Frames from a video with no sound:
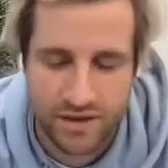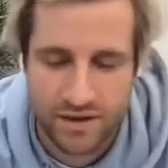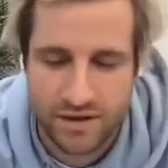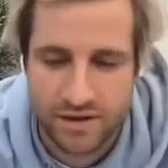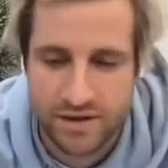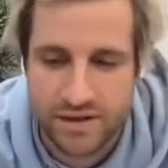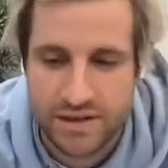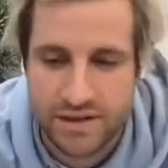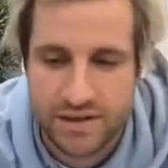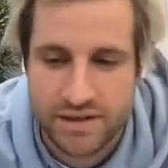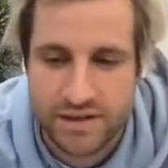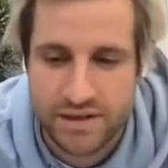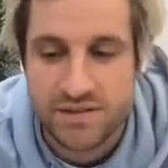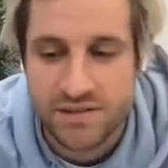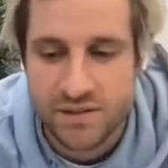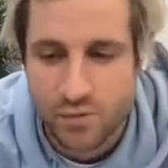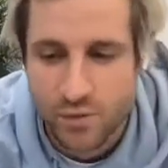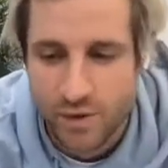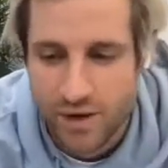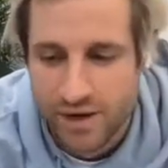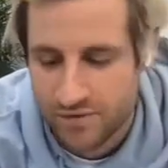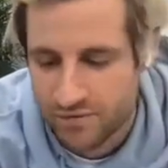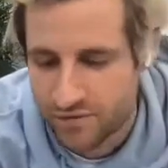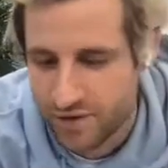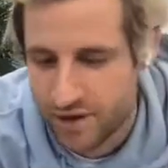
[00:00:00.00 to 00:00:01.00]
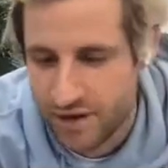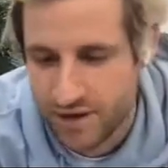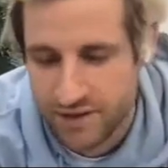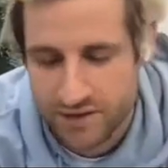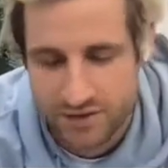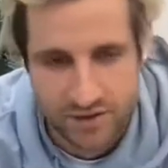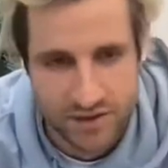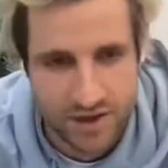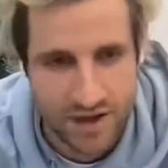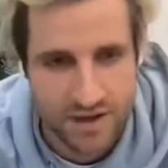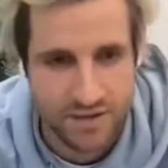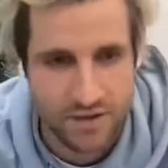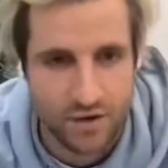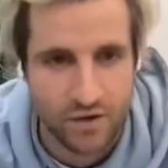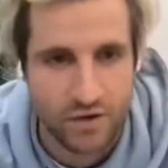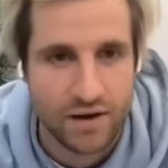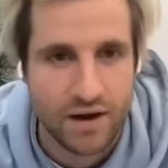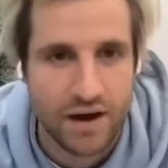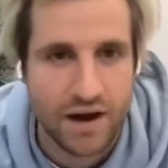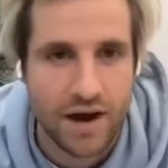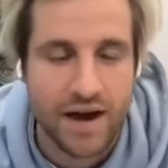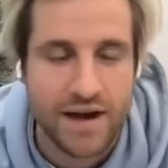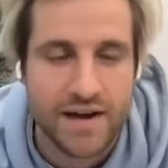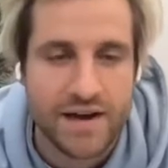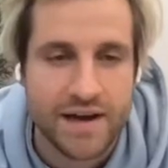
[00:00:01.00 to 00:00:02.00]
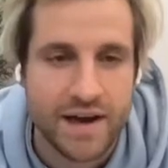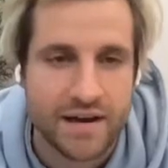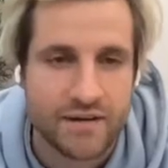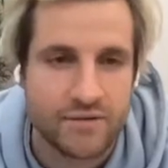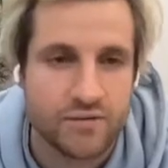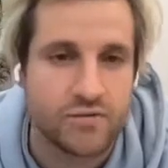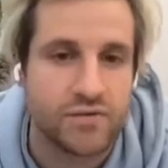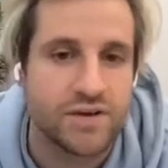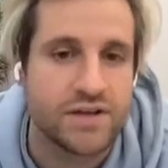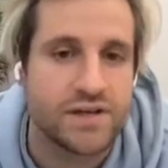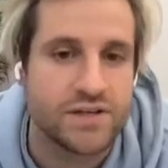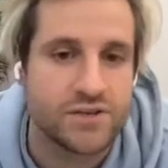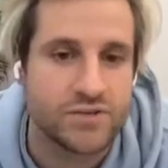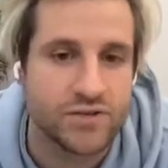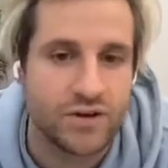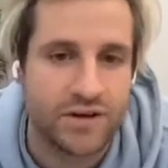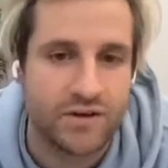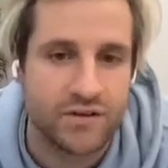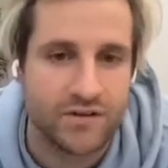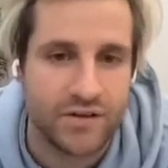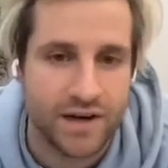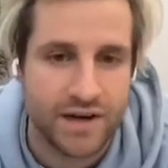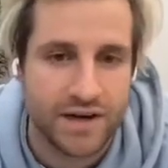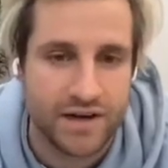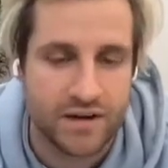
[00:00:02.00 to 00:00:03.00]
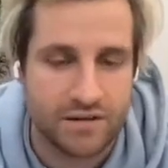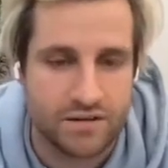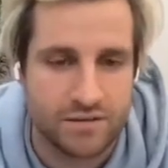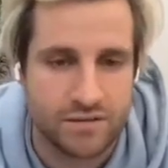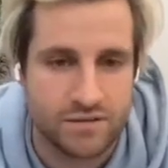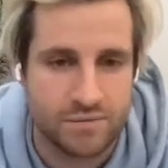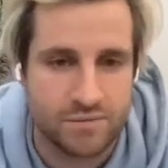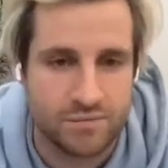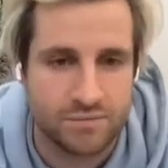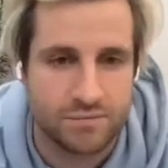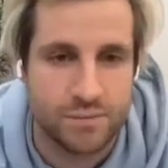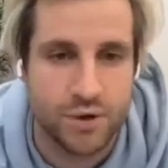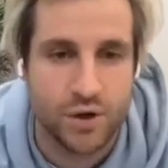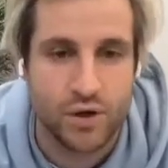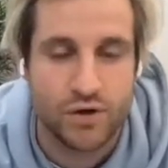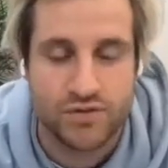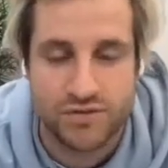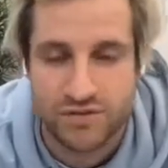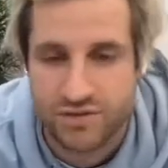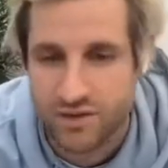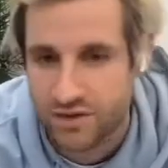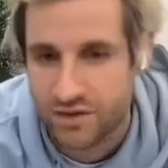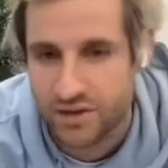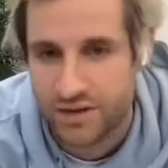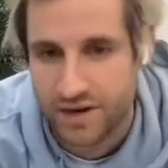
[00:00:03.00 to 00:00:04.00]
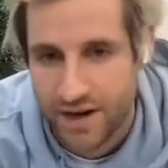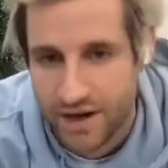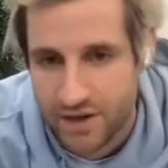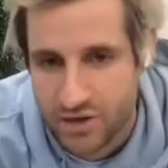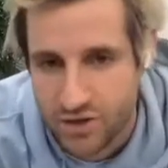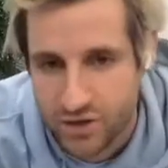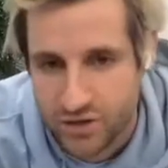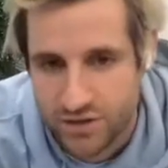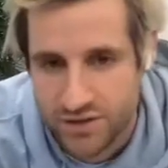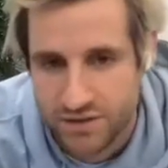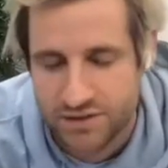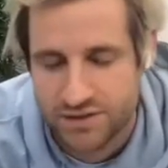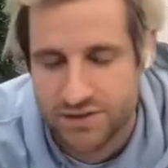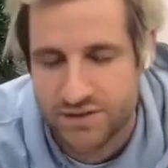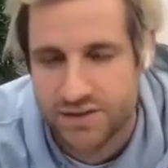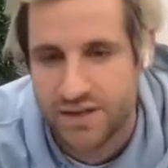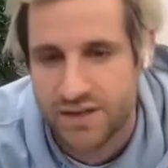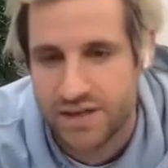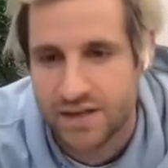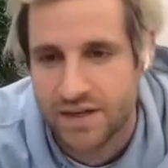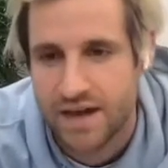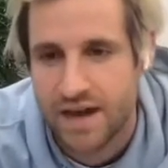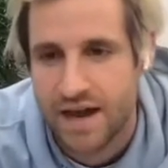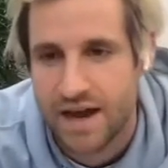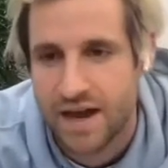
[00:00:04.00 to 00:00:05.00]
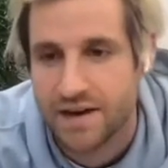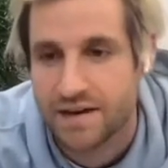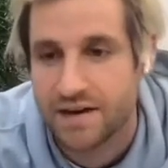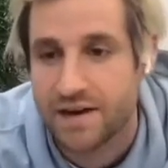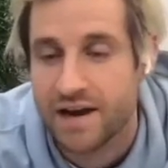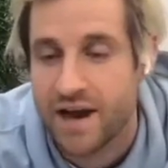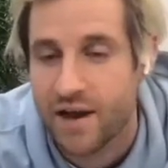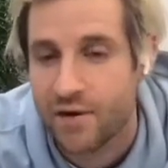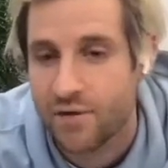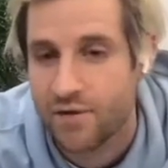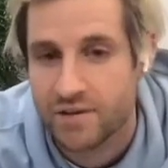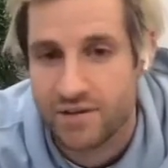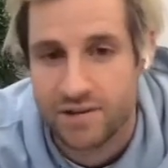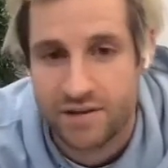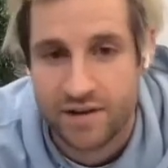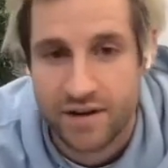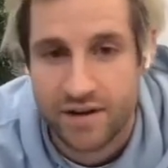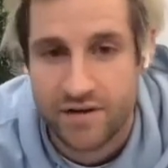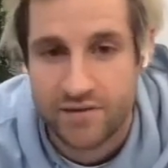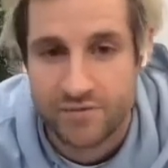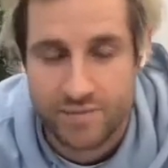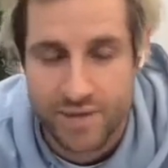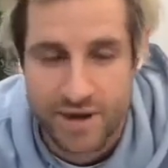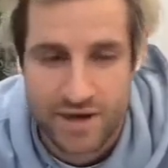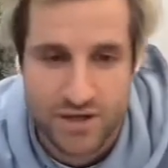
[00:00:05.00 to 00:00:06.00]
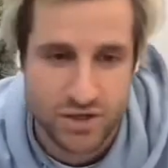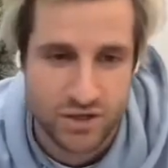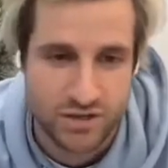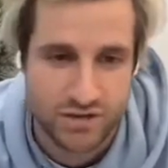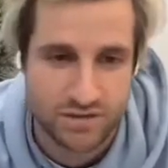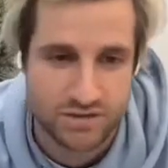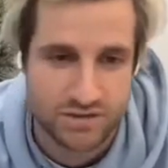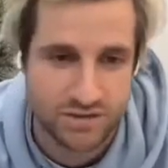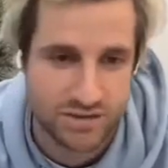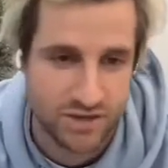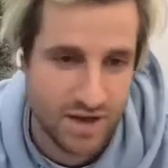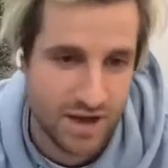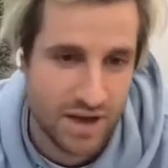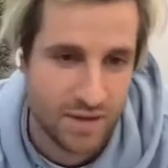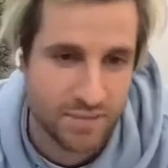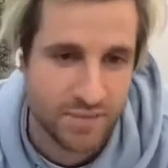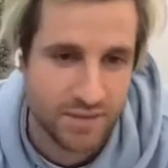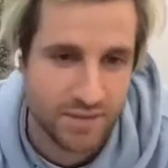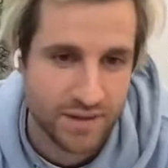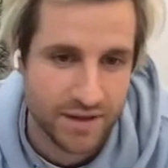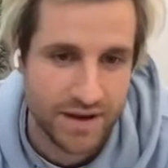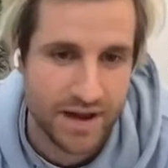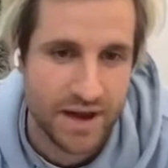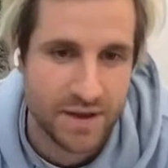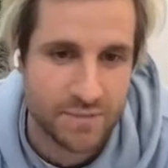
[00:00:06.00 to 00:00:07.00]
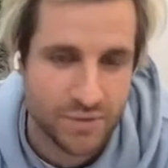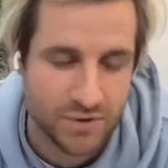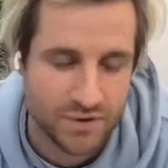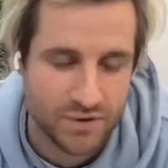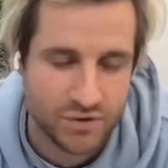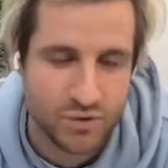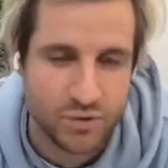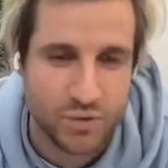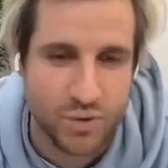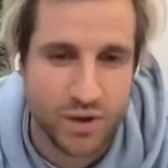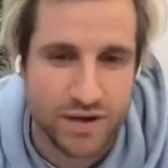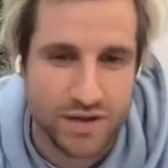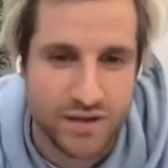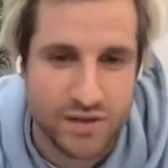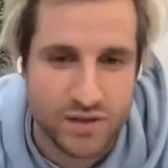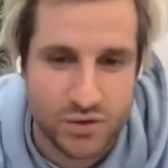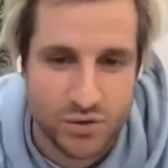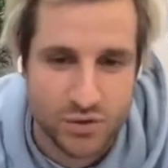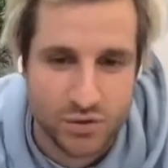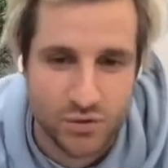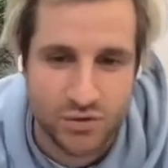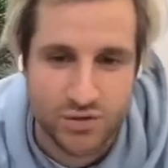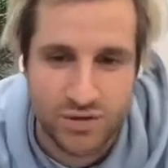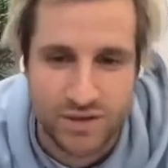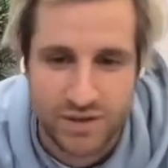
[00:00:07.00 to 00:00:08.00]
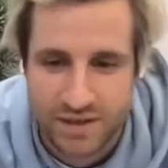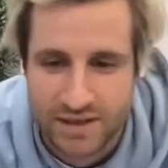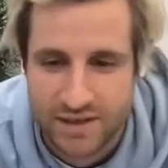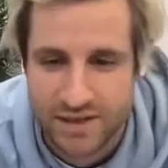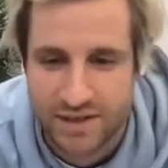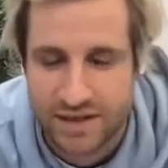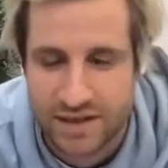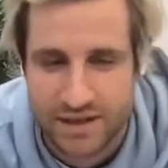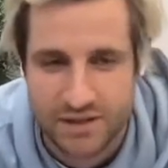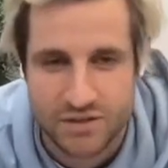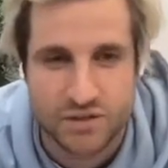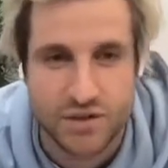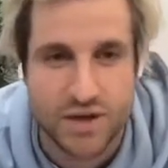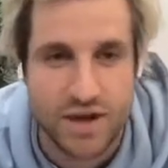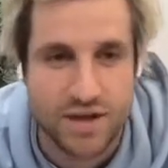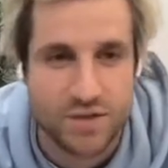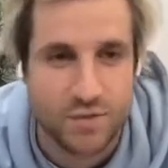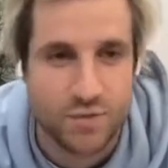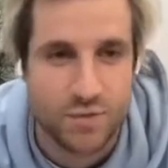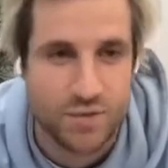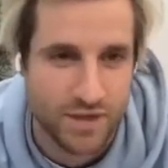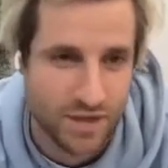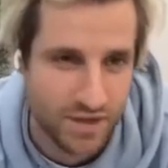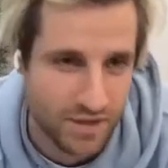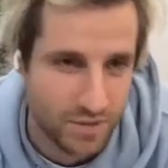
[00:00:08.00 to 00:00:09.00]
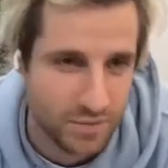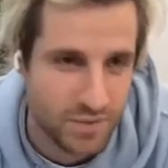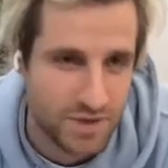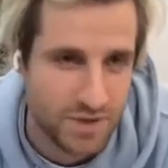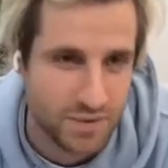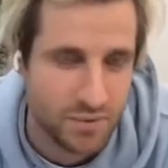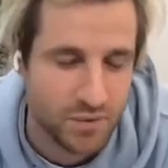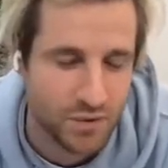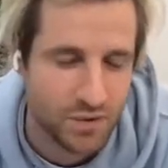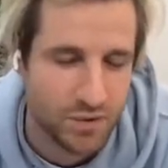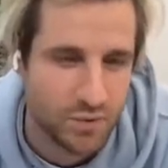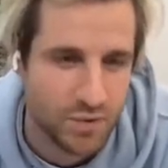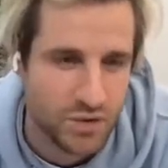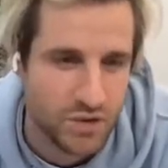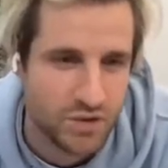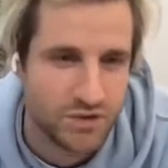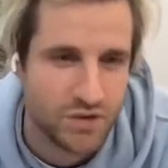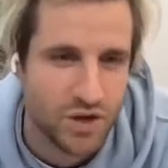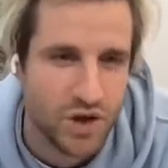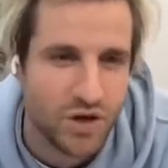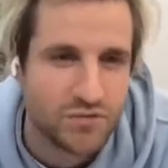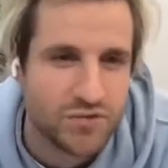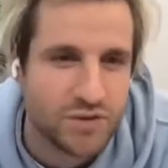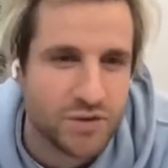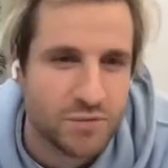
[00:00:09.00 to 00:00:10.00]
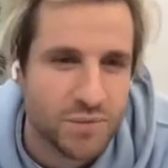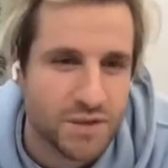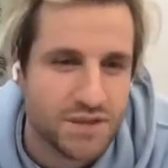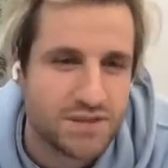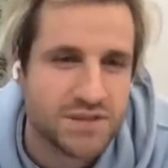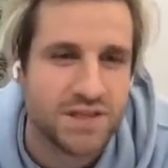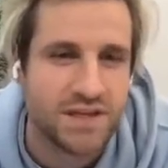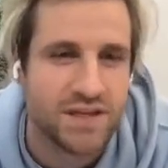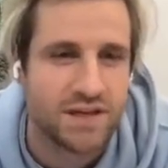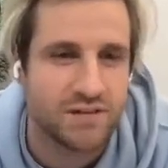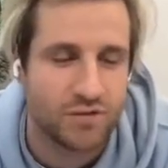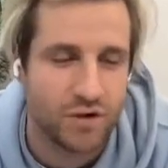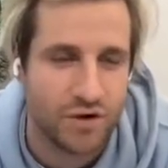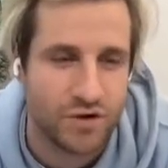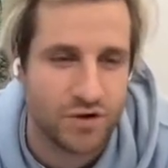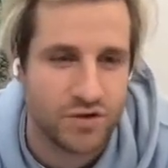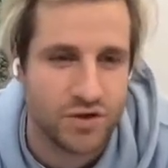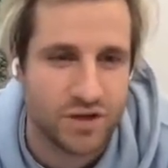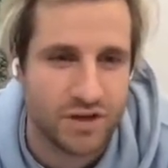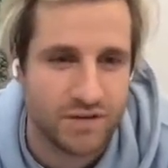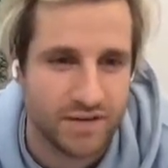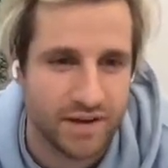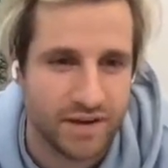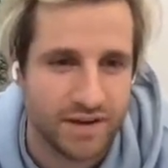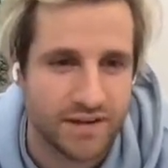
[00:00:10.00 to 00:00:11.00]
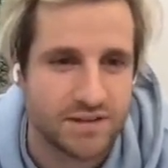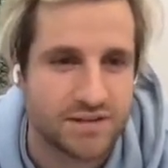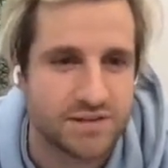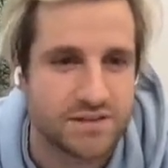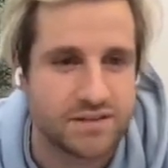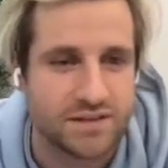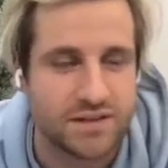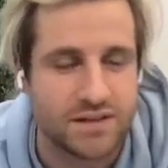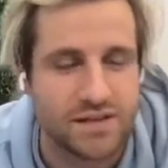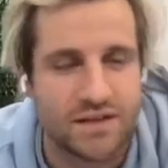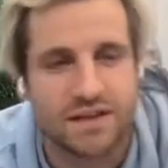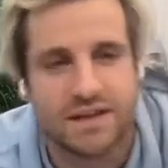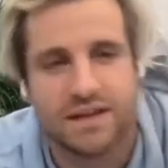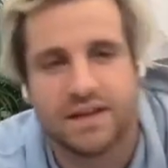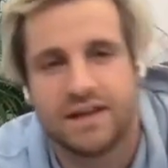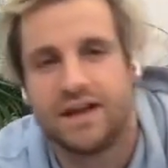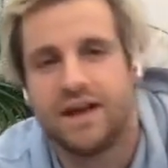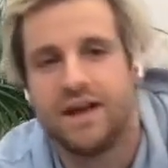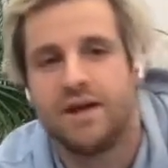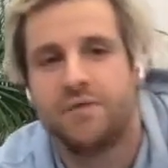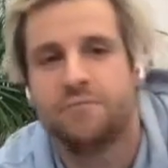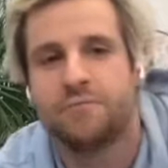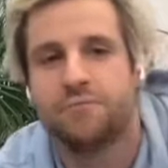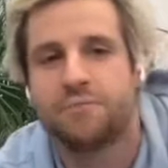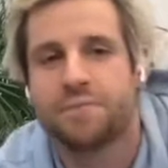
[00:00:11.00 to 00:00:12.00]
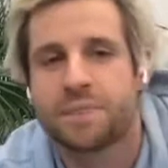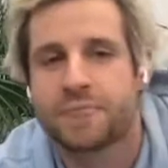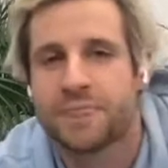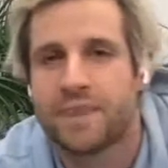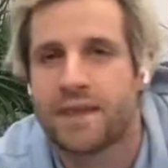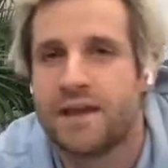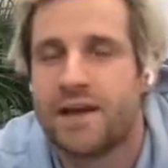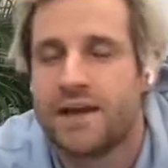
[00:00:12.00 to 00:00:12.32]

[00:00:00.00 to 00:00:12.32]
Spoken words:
an easy way of getting together online and really triggering personal connections and allowing the kind of magic to happen that happens when you get together with other people, which is often missing in virtual events. And